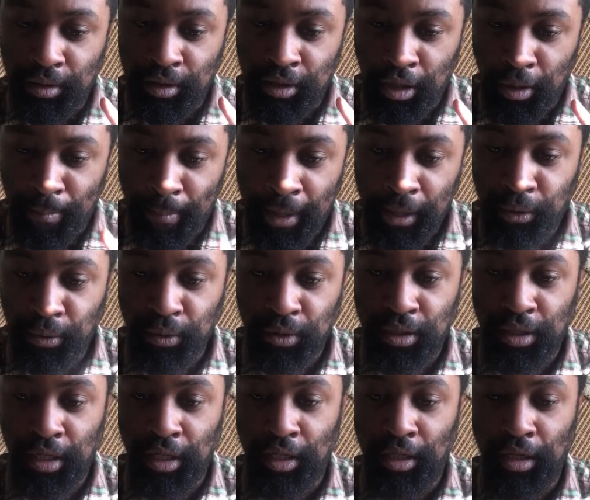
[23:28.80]
shall Michael
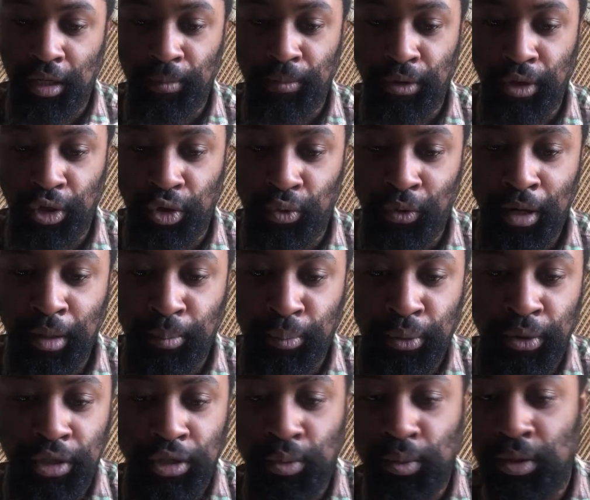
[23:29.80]
stand up. The great
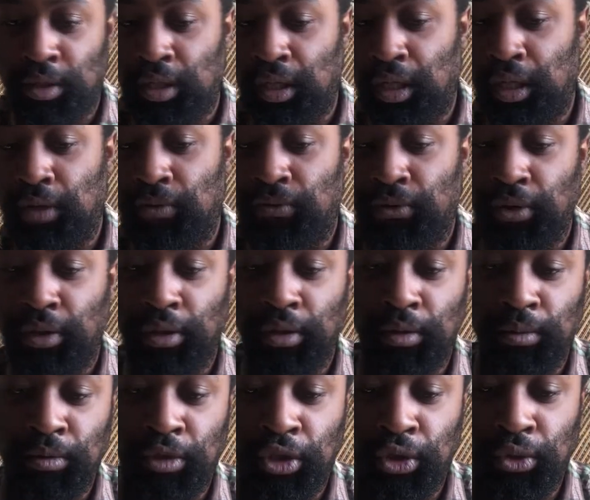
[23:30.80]
prince was standing for the
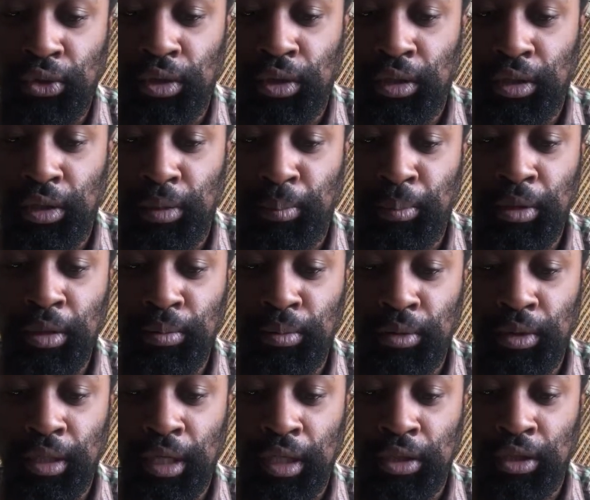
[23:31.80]
children of the
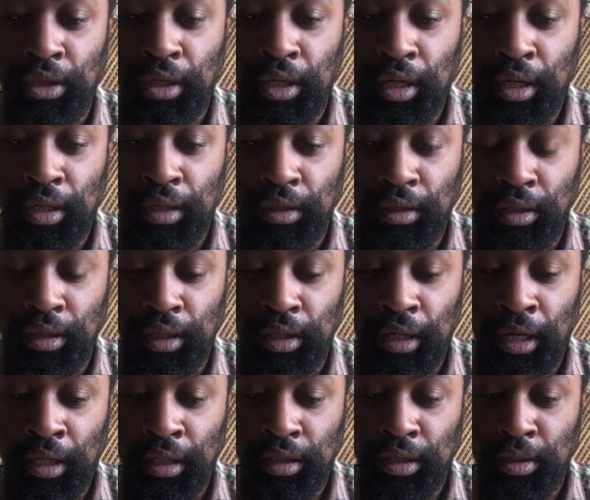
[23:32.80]
people, Yasha Allah, the
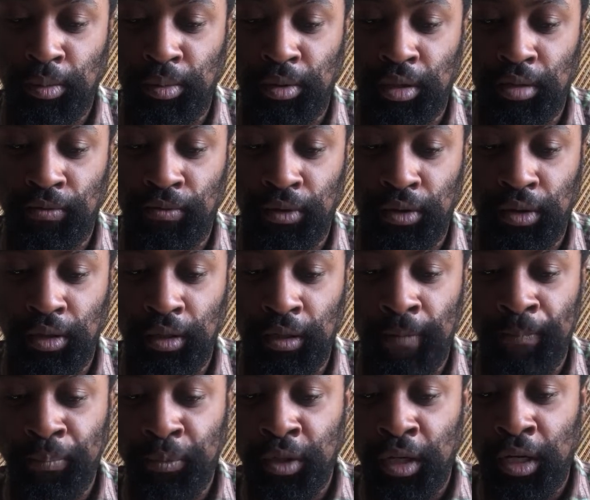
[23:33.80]
elect specifically.
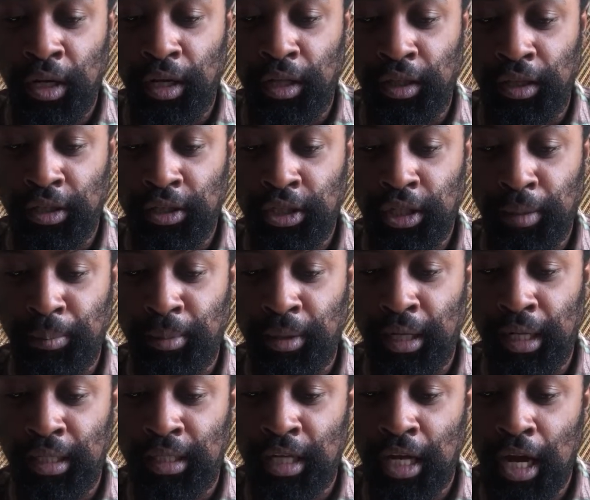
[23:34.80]
And there shall
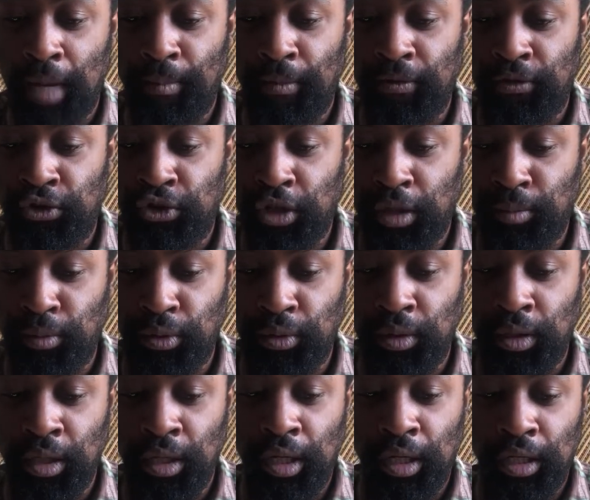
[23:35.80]
be a time of
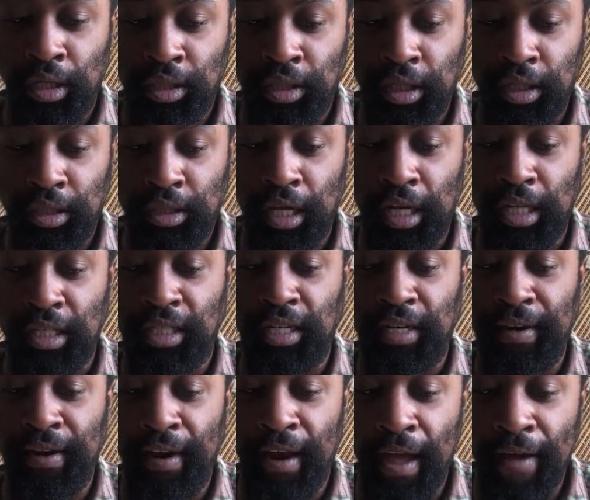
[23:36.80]
trouble such as
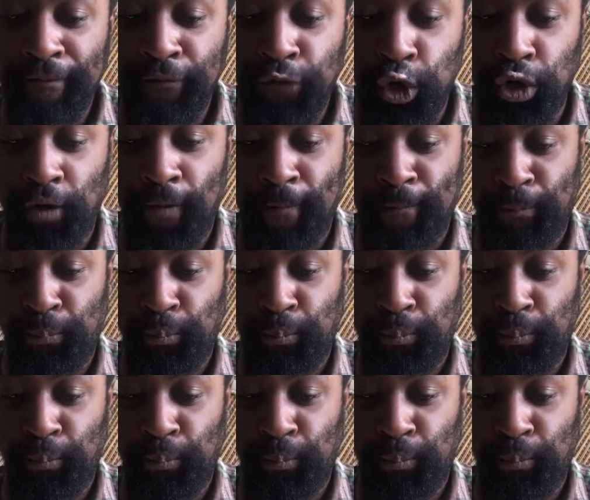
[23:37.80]
never